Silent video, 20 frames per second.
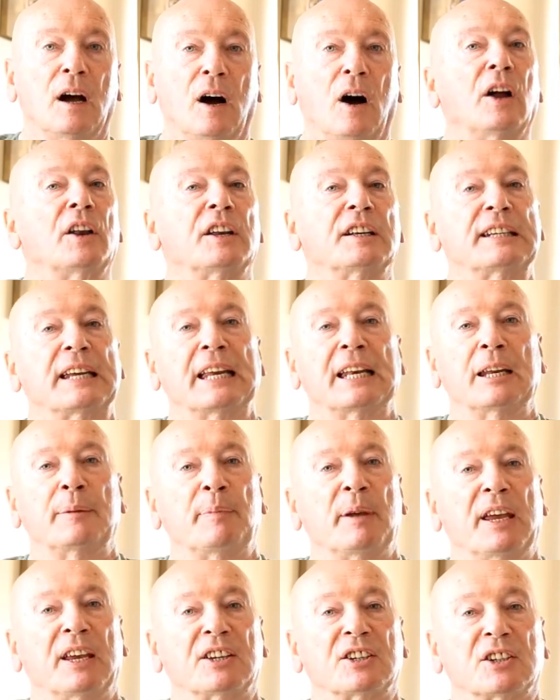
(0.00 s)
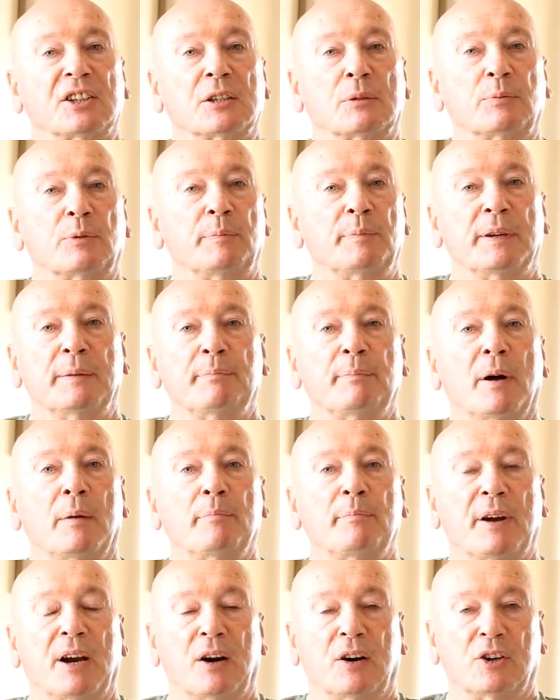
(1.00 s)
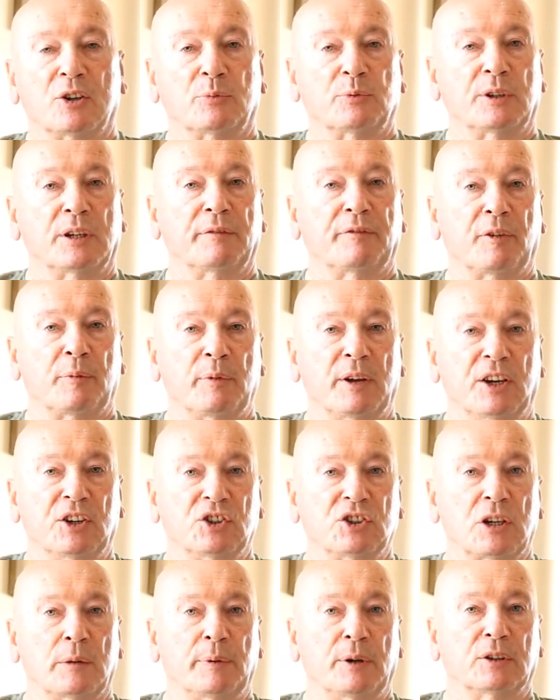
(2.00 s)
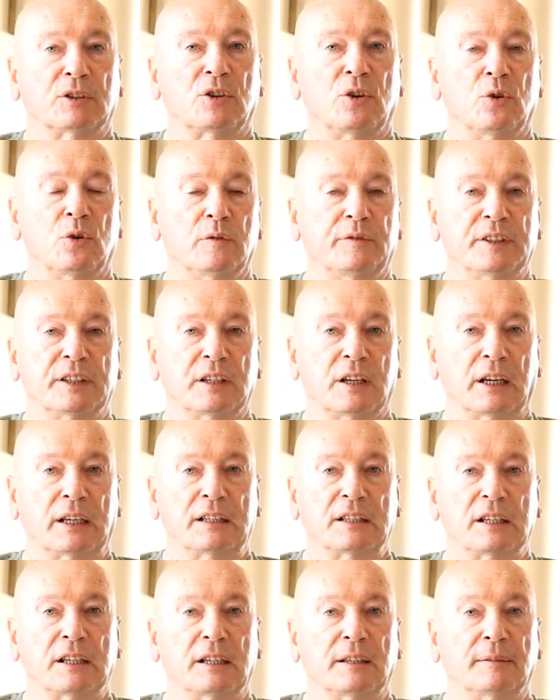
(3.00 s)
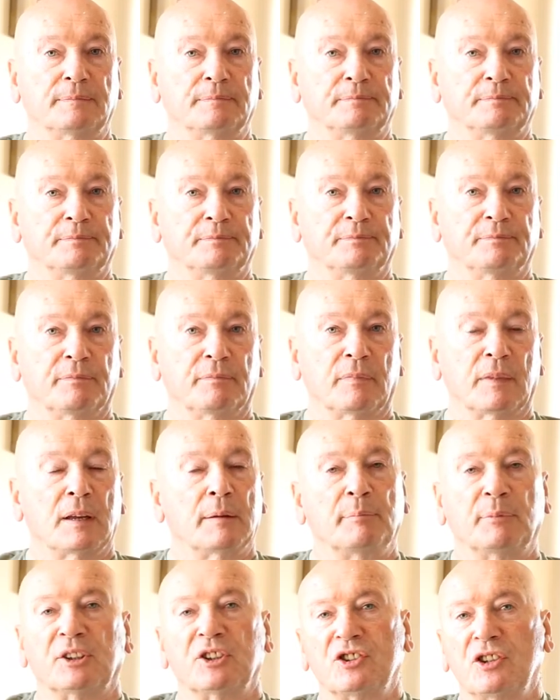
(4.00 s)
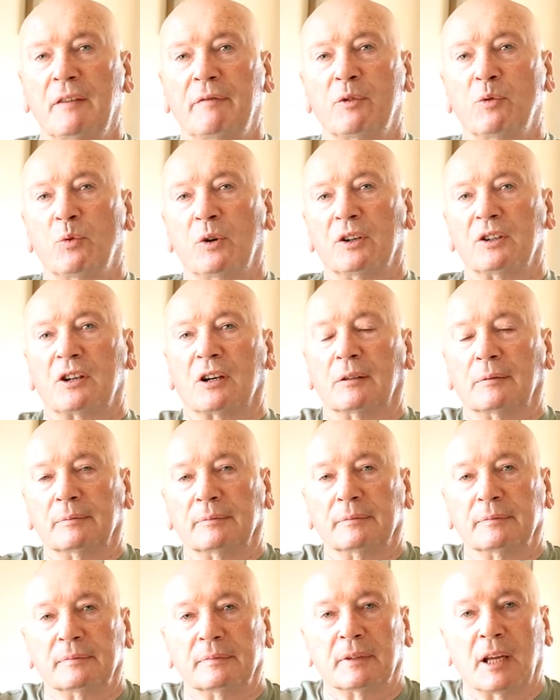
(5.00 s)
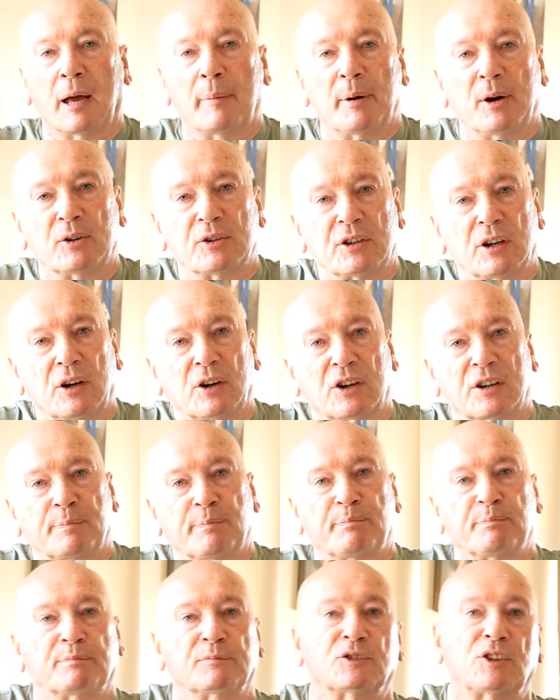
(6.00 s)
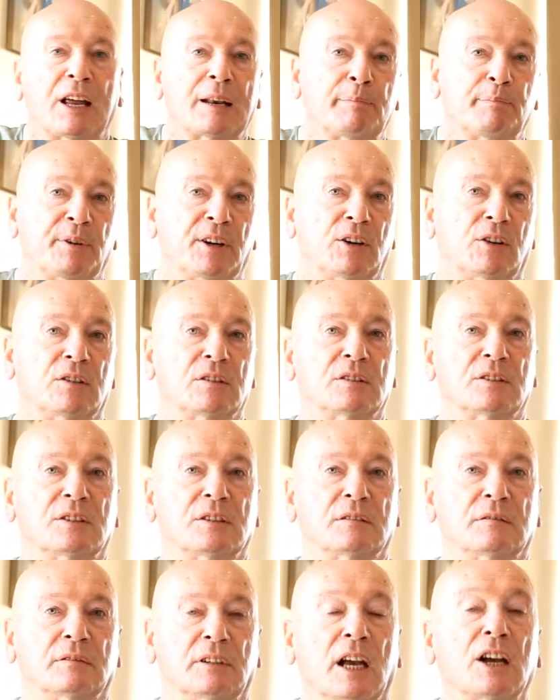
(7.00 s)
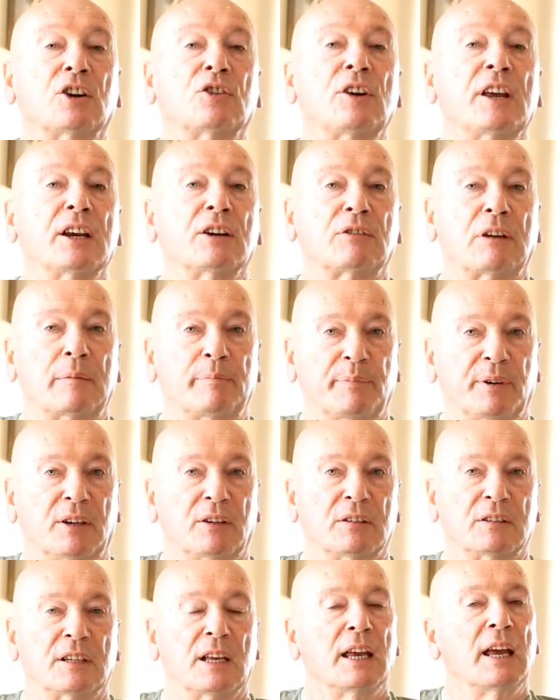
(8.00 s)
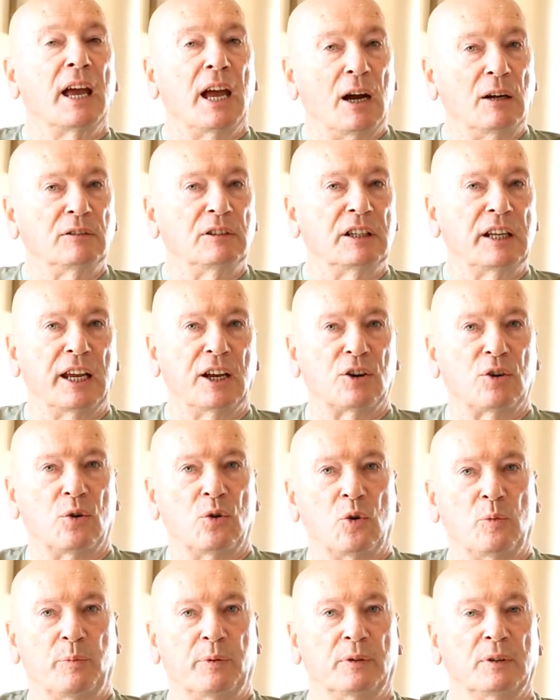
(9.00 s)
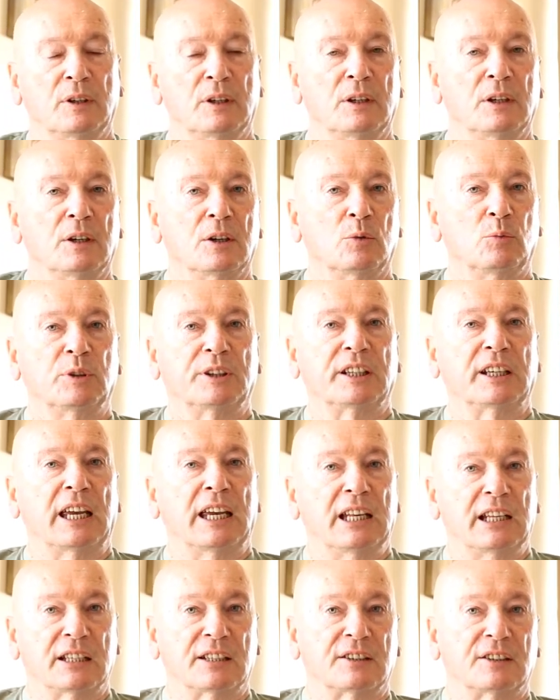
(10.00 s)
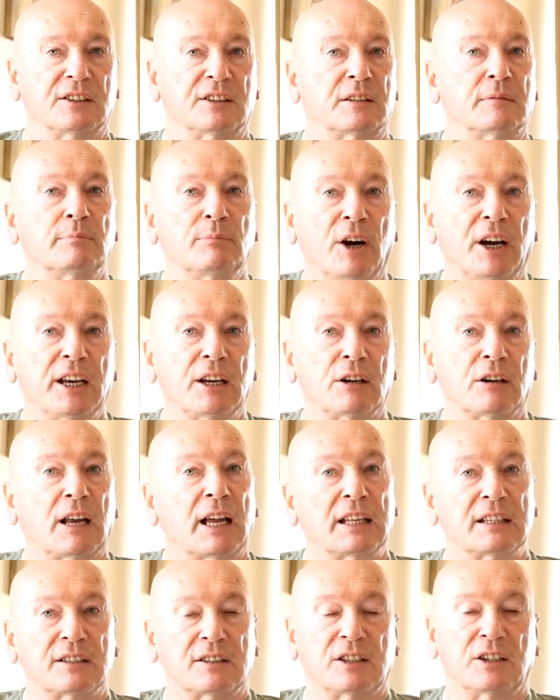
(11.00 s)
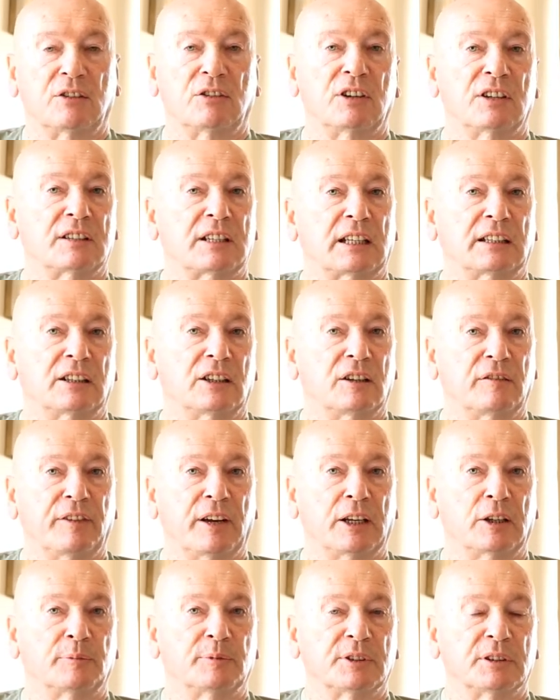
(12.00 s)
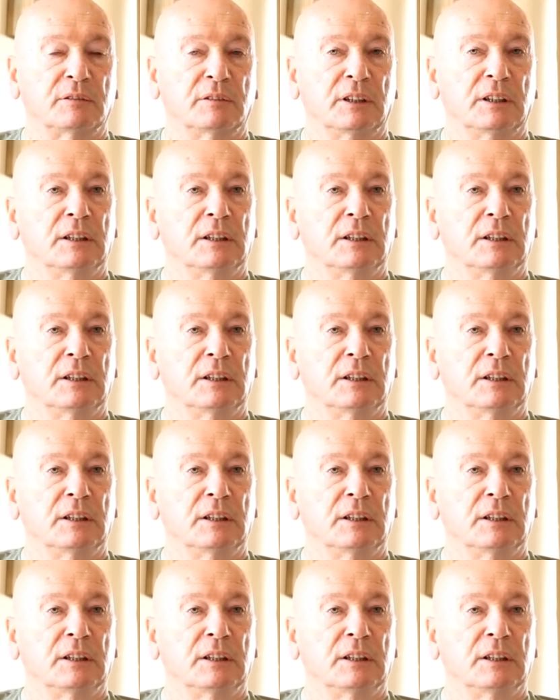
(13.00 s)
on a daily basis we're being bombarded with information about COVID-19. But did you ever wonder about our grandparents and great-grandparents? How did they cope with the illnesses, minor and serious, that they developed?